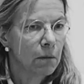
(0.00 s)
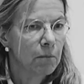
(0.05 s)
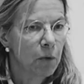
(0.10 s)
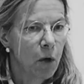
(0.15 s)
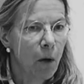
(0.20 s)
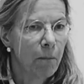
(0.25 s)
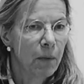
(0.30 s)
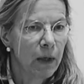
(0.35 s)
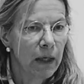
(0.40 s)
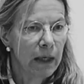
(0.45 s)

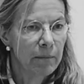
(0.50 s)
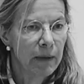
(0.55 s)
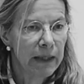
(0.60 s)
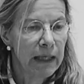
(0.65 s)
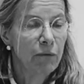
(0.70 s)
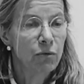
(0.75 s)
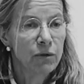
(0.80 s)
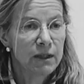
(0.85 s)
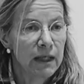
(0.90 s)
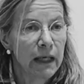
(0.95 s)
properly, but
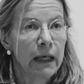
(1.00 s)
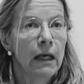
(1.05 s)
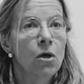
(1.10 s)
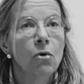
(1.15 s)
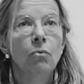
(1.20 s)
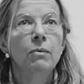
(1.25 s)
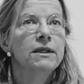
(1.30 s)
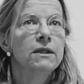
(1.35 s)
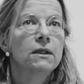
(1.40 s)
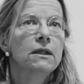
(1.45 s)
I would say
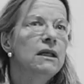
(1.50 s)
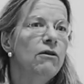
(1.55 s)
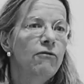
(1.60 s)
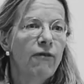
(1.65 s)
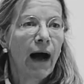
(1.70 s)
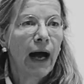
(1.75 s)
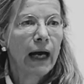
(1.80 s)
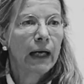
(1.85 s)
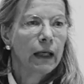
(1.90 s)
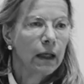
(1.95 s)
with the
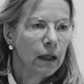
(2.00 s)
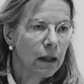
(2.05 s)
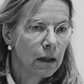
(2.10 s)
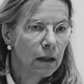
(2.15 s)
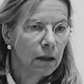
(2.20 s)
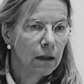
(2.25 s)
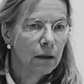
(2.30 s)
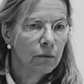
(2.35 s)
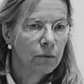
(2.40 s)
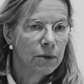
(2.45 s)
divine,
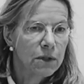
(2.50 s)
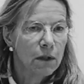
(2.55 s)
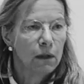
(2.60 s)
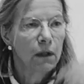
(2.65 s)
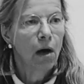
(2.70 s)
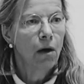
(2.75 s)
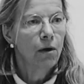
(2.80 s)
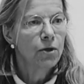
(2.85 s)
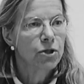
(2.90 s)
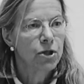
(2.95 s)
with the
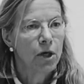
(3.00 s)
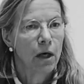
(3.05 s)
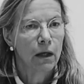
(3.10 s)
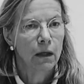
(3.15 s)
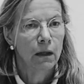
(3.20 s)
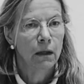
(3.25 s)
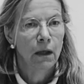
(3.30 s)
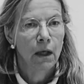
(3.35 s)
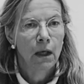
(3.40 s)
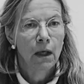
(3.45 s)
larger,
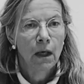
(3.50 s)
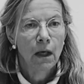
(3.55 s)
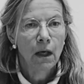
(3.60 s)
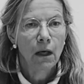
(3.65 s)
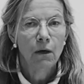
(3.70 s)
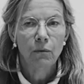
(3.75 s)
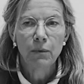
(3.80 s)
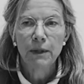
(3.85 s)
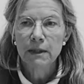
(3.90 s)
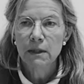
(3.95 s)

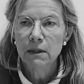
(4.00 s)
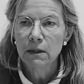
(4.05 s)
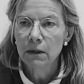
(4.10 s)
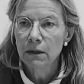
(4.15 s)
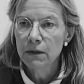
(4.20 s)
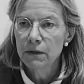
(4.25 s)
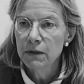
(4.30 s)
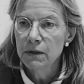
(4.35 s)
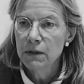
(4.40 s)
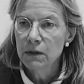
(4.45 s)
with
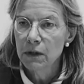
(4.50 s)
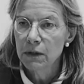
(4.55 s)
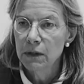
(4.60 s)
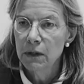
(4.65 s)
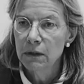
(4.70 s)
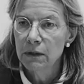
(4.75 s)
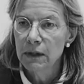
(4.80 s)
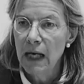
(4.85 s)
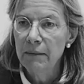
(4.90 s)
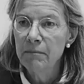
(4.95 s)

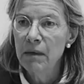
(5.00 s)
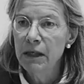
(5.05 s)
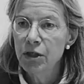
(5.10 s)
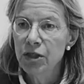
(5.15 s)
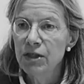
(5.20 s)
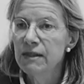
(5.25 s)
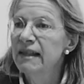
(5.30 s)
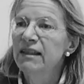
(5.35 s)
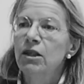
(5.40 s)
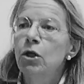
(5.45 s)
the
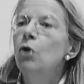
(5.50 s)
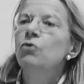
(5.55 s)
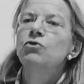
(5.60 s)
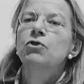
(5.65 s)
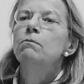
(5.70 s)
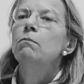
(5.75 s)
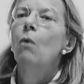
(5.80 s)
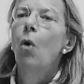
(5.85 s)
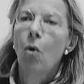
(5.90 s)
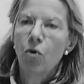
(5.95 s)
dimensions that
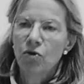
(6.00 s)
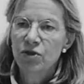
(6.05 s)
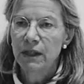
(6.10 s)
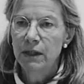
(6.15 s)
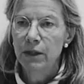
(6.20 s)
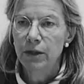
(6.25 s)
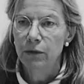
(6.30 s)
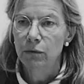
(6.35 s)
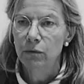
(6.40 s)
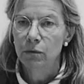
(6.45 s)
knows more
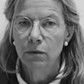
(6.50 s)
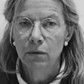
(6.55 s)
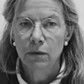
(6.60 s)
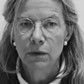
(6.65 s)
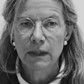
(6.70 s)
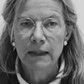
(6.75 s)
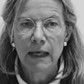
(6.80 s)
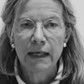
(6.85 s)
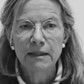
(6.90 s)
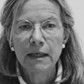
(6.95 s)
than you,
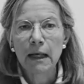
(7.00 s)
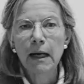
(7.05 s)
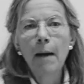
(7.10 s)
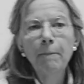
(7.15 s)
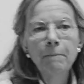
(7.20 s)
that has an